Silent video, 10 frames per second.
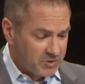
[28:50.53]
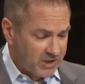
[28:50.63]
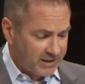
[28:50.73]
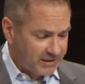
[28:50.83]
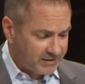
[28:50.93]

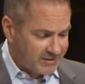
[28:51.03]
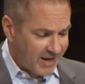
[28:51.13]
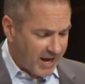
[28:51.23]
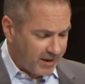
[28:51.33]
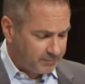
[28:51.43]
Checking the
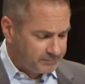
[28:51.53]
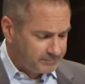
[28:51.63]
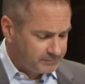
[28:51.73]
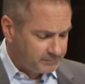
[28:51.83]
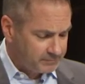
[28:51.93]
time.
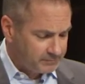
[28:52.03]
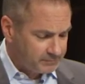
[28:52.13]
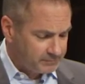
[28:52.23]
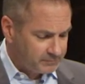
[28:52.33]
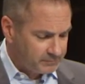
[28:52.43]

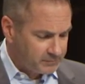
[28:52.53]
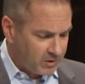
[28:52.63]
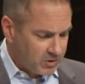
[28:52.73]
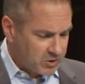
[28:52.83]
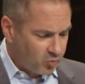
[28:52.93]

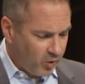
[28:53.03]
So,